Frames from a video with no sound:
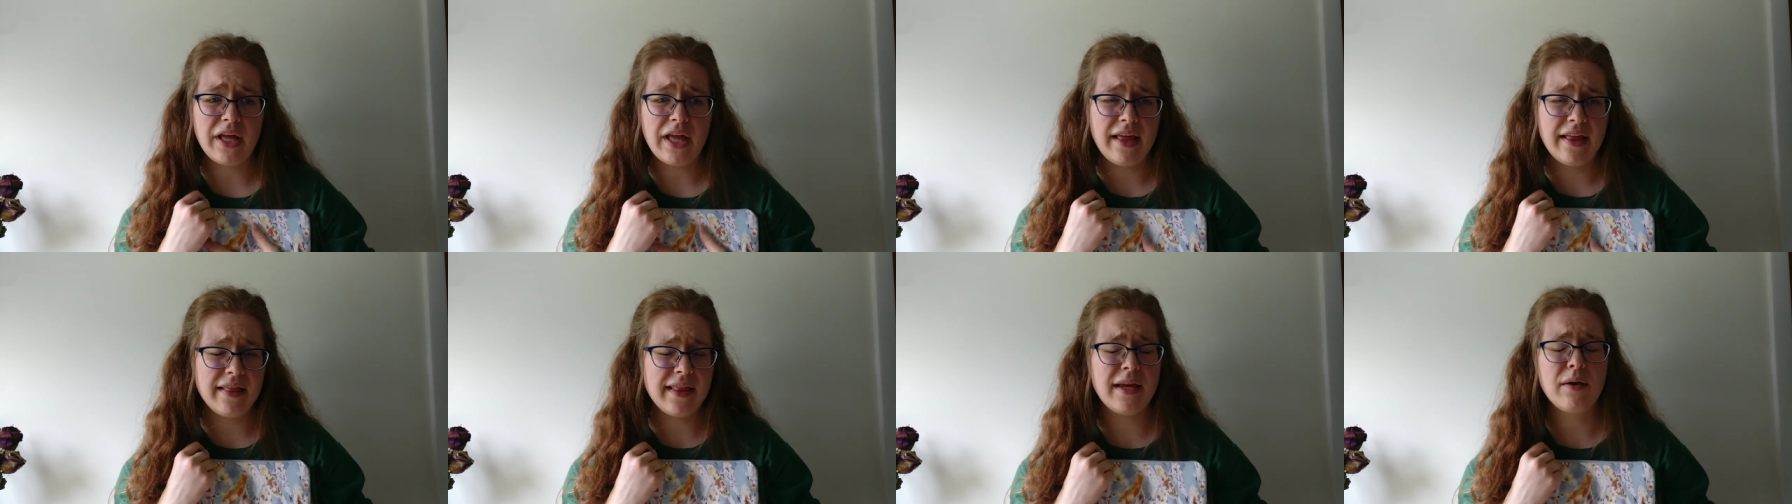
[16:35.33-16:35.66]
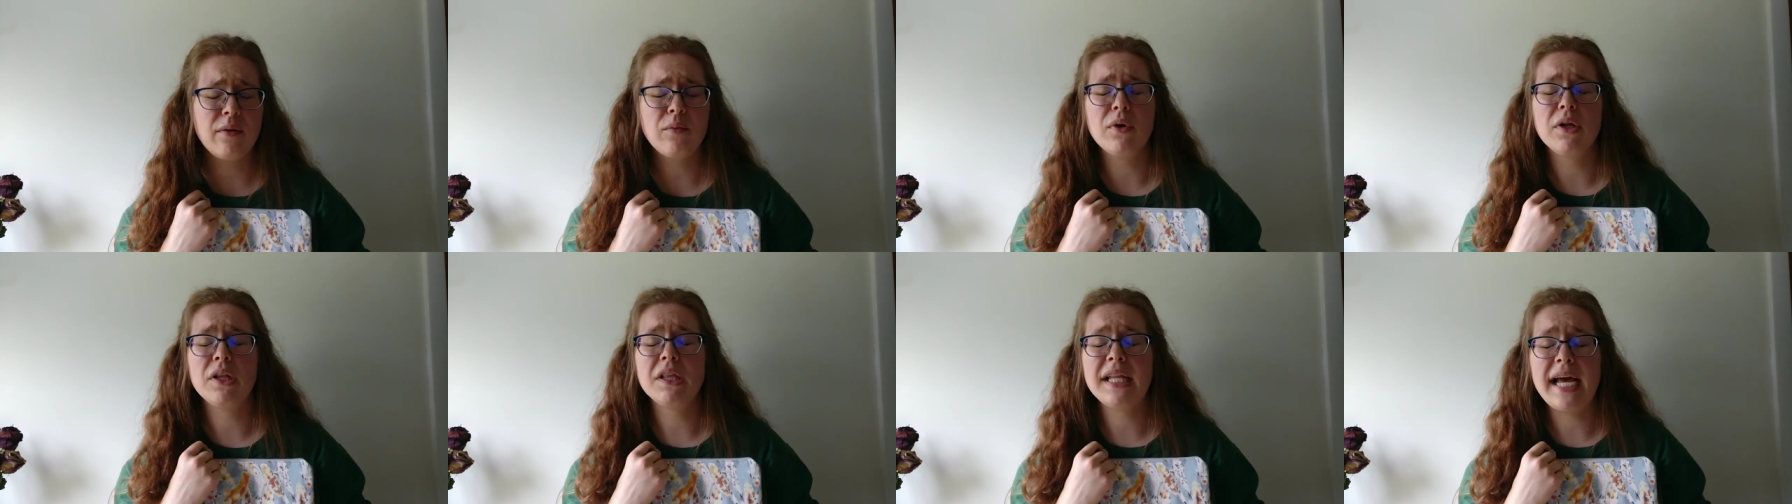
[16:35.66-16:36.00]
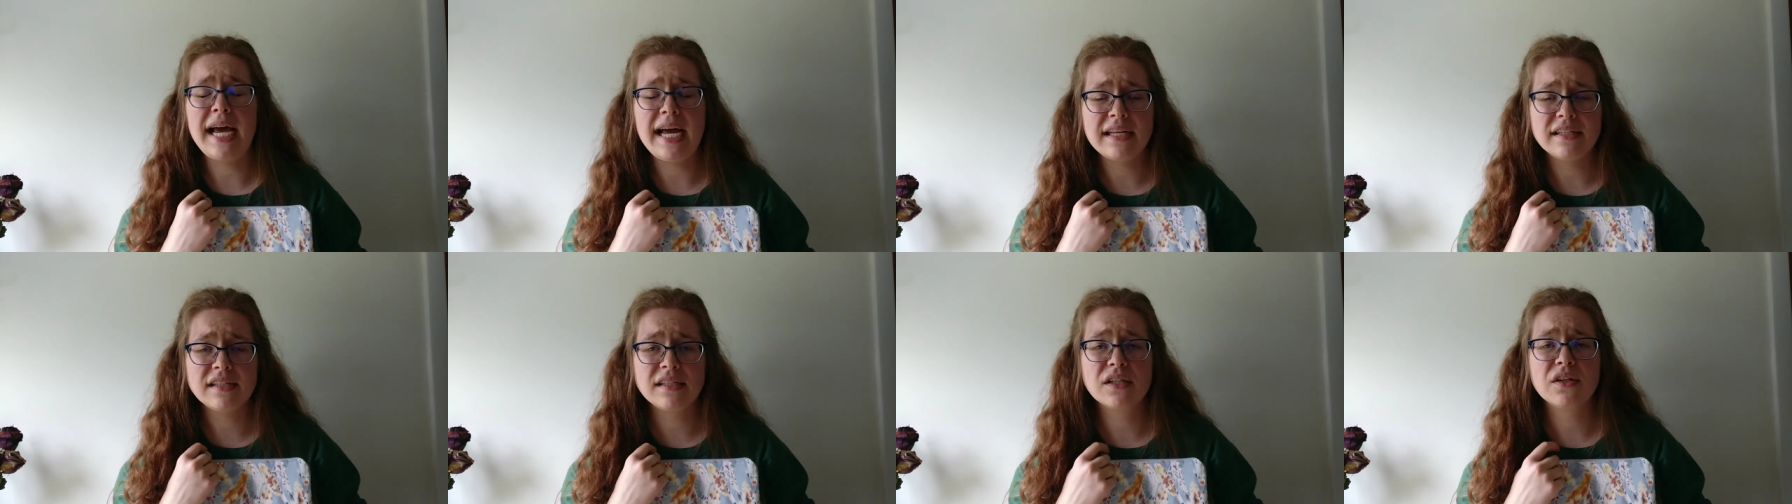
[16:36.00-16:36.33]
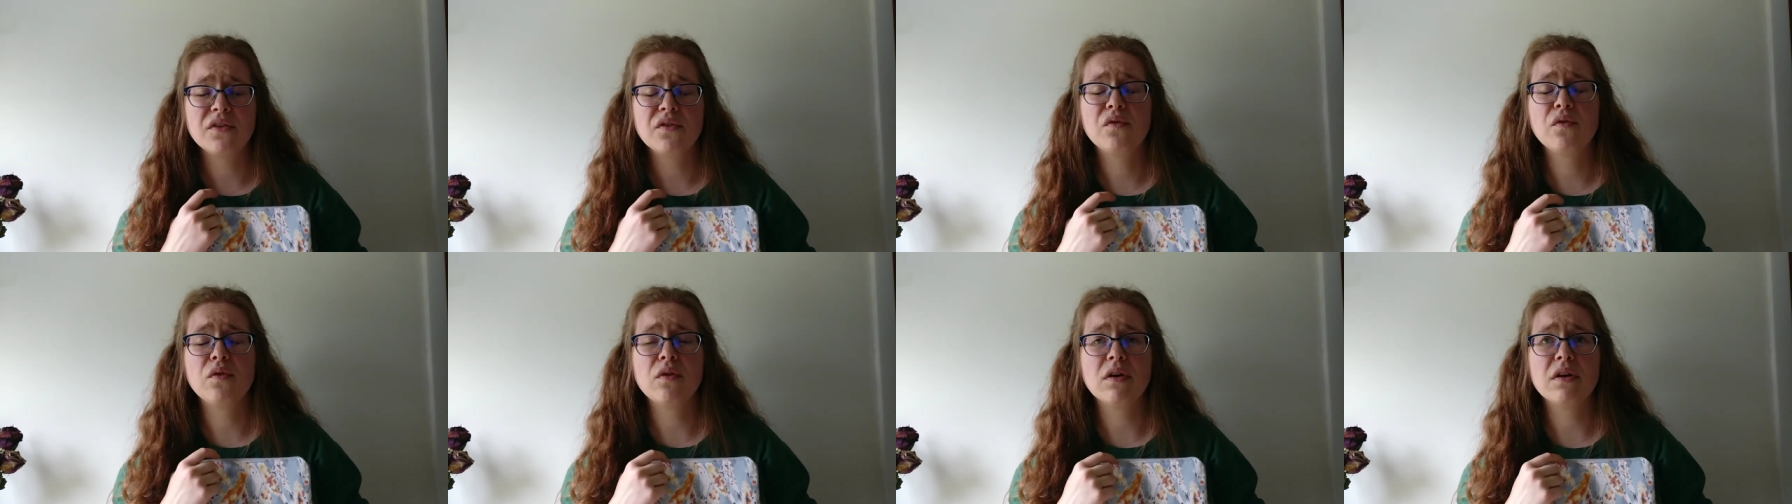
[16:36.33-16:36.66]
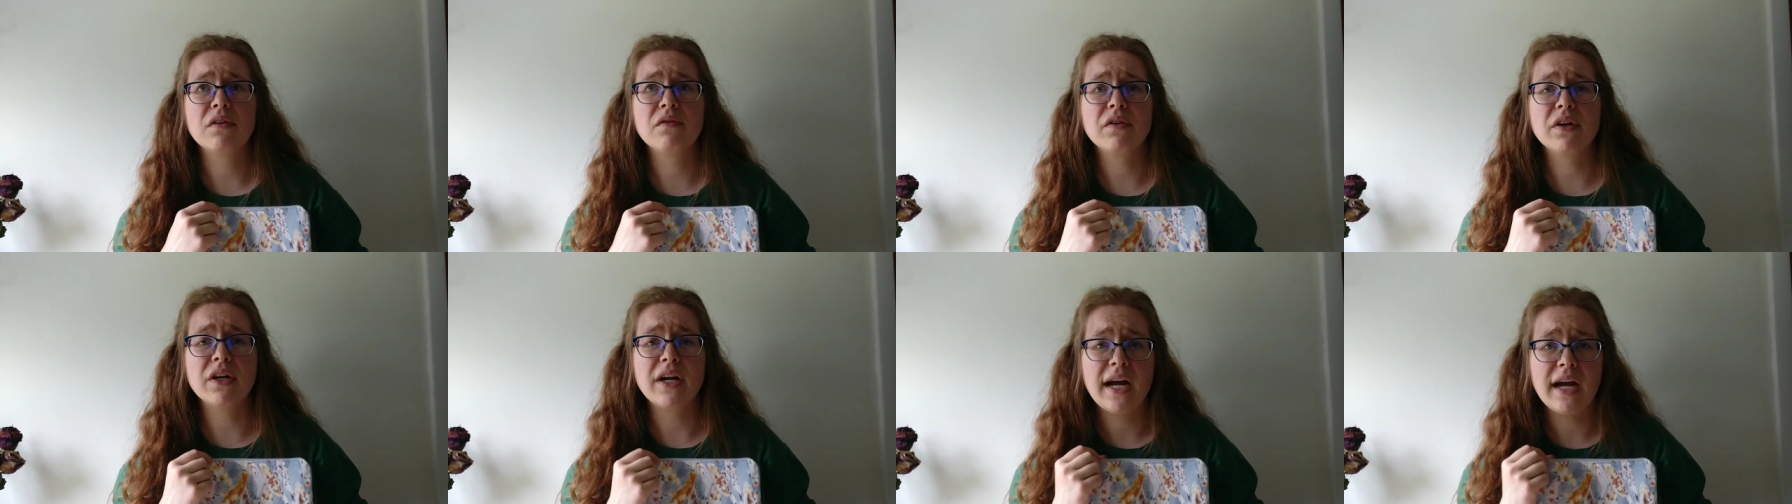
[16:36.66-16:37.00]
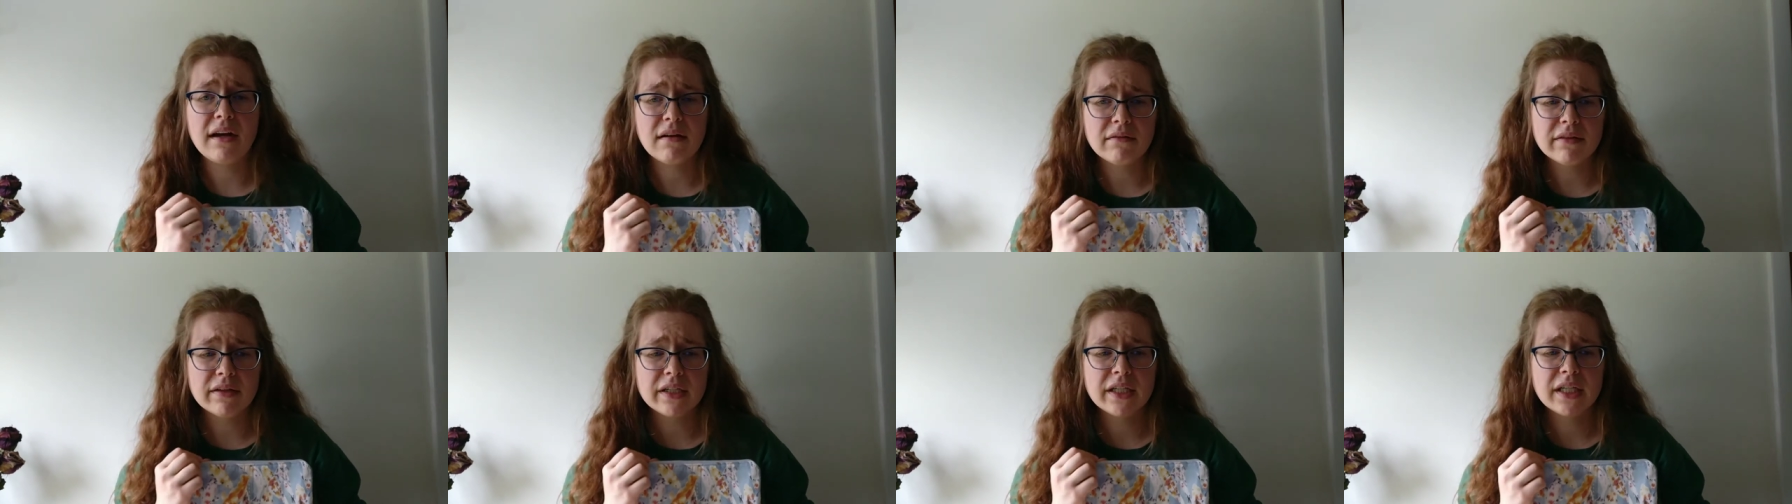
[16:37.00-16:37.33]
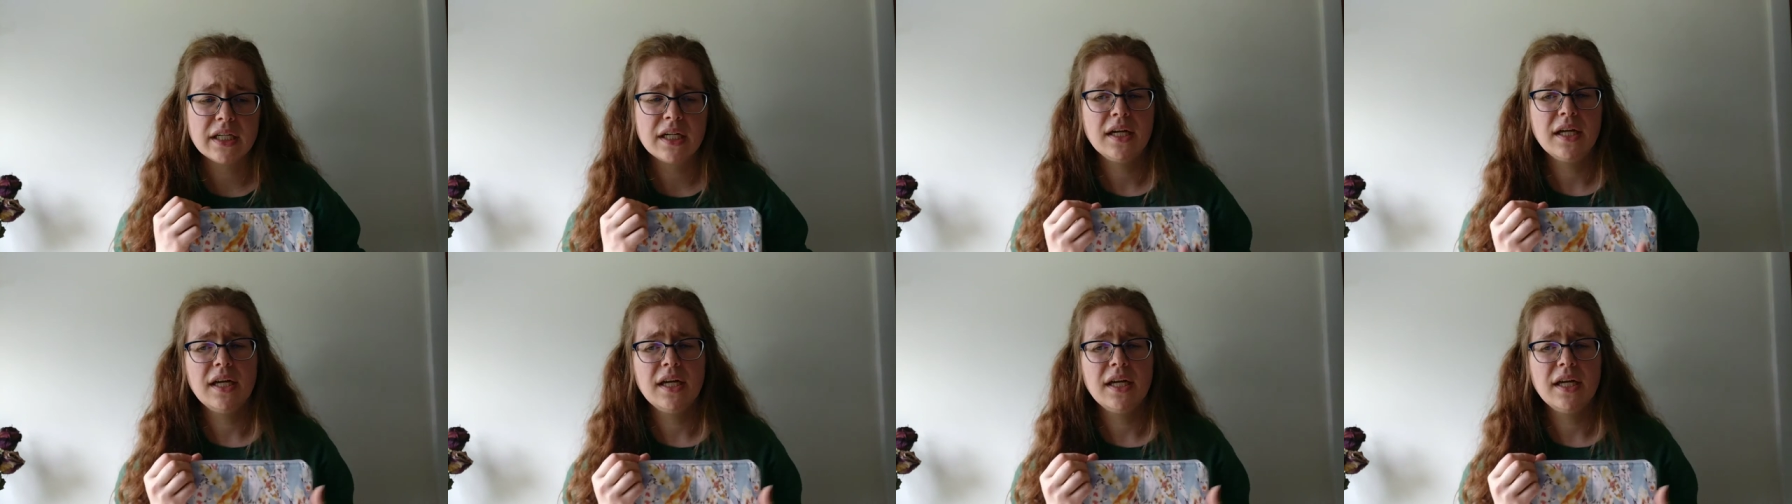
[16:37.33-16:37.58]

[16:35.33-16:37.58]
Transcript: and they will last for forever.